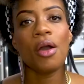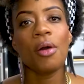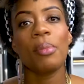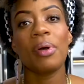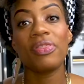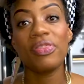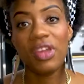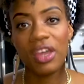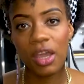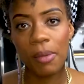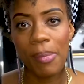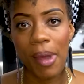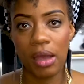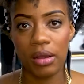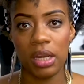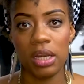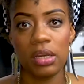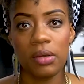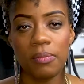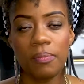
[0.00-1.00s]
But think
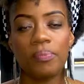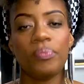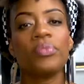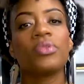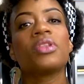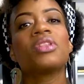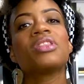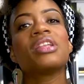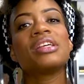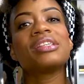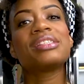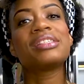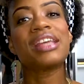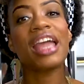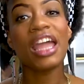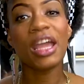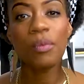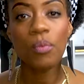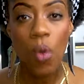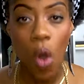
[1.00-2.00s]
about it the
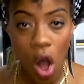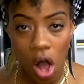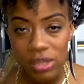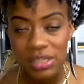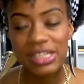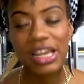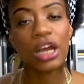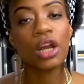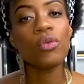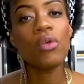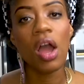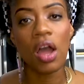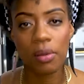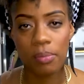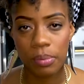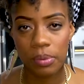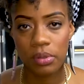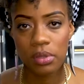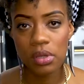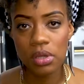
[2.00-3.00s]
same walls that are
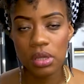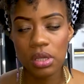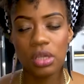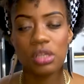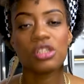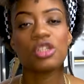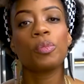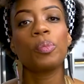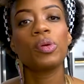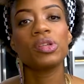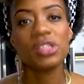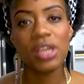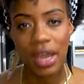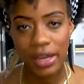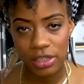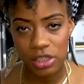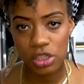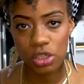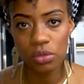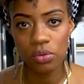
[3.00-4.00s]
up to
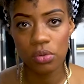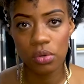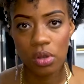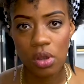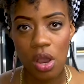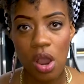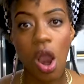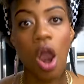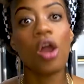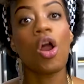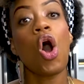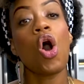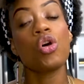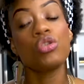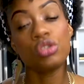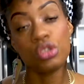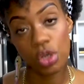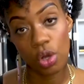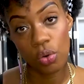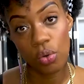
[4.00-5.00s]
protect you are
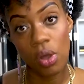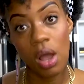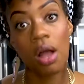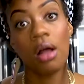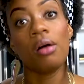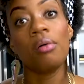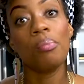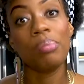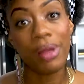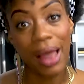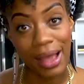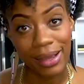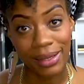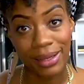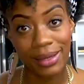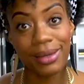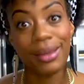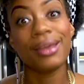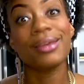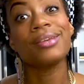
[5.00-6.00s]
also
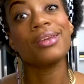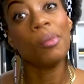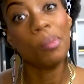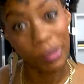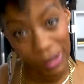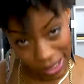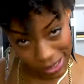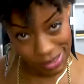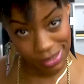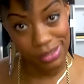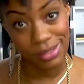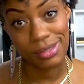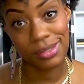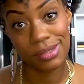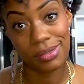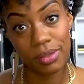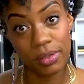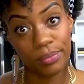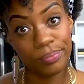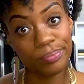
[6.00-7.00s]
blocking your blessings.